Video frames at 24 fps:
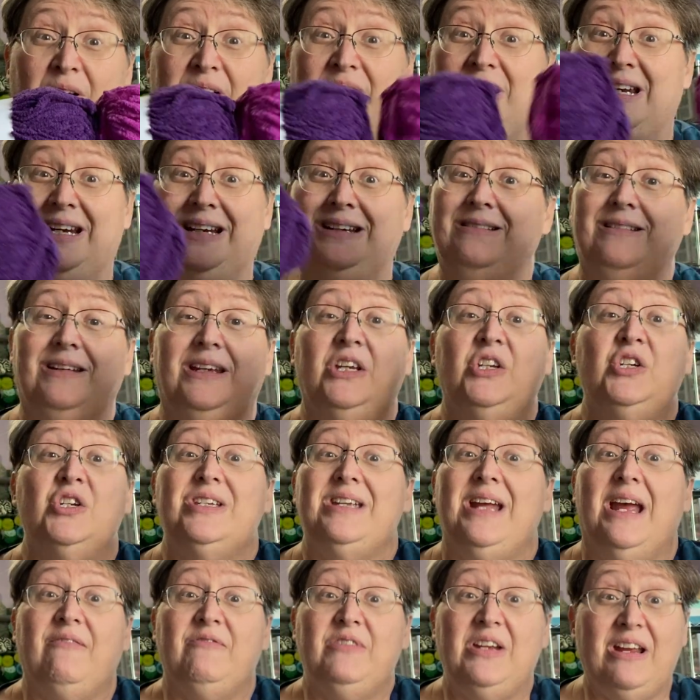and you just
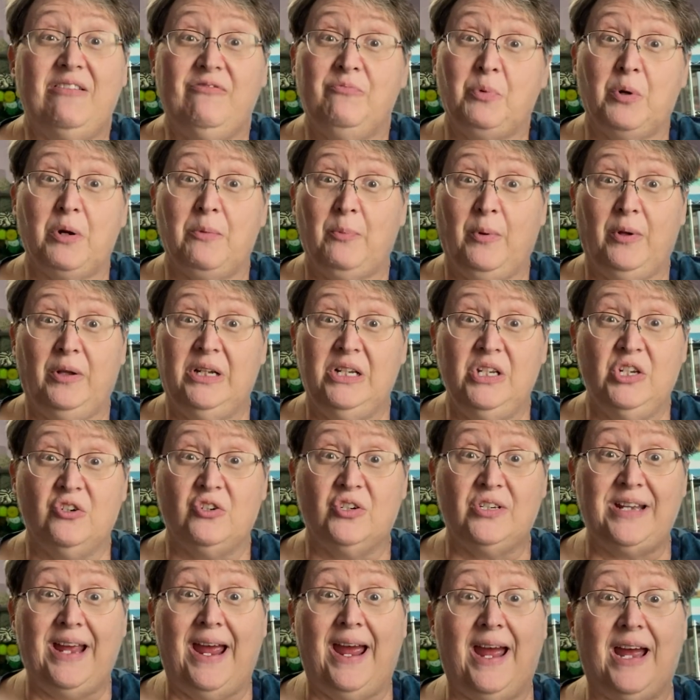have to have purple in your
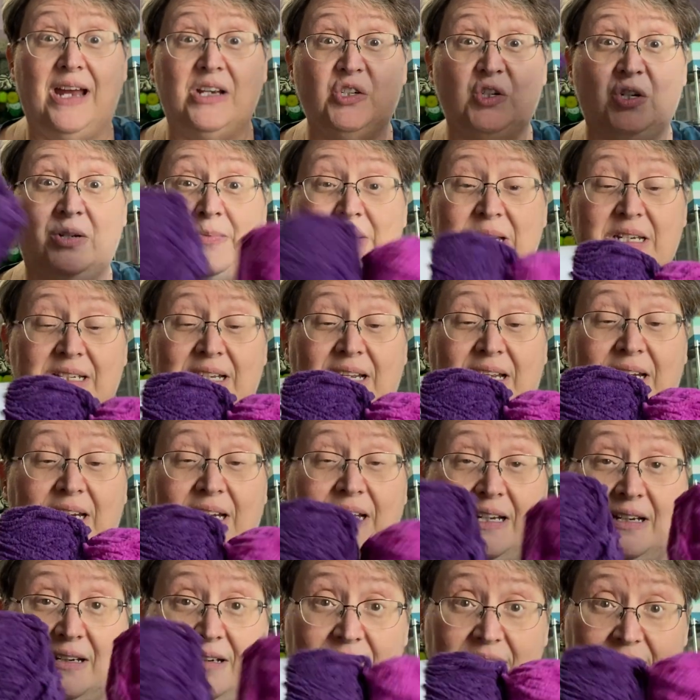stash, let me tell
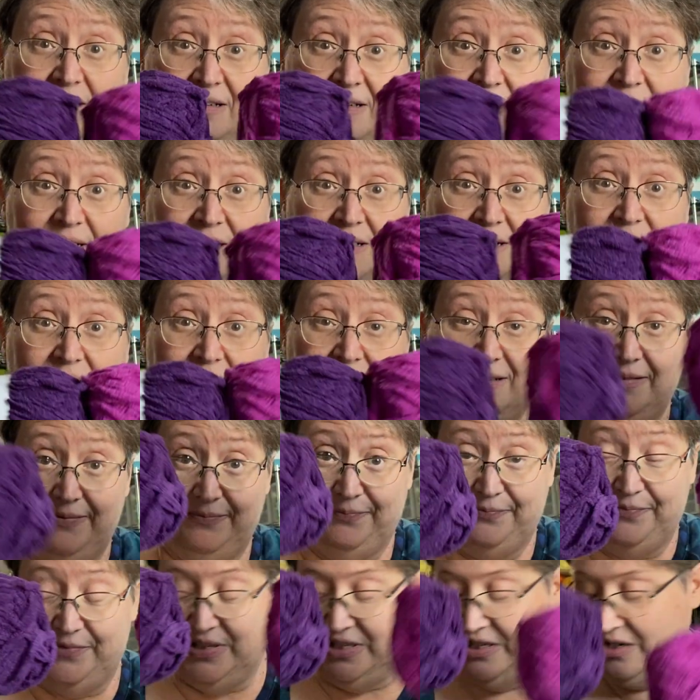you.
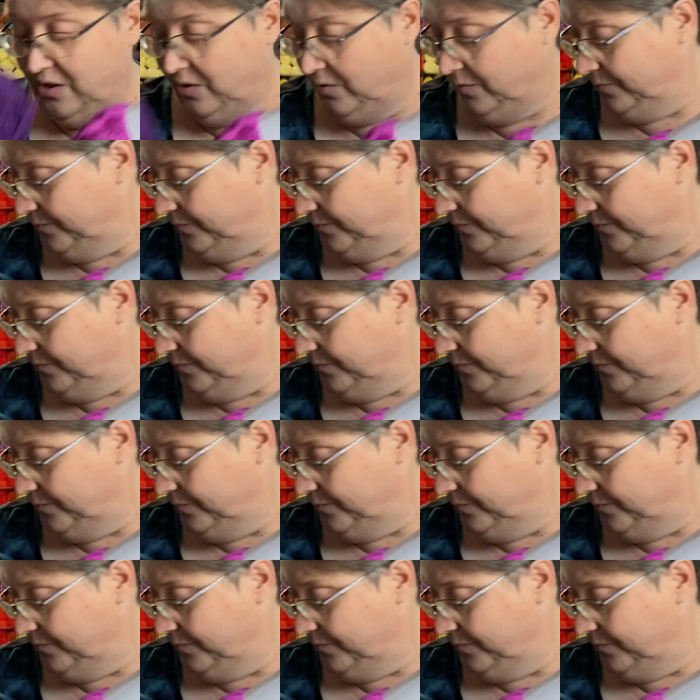So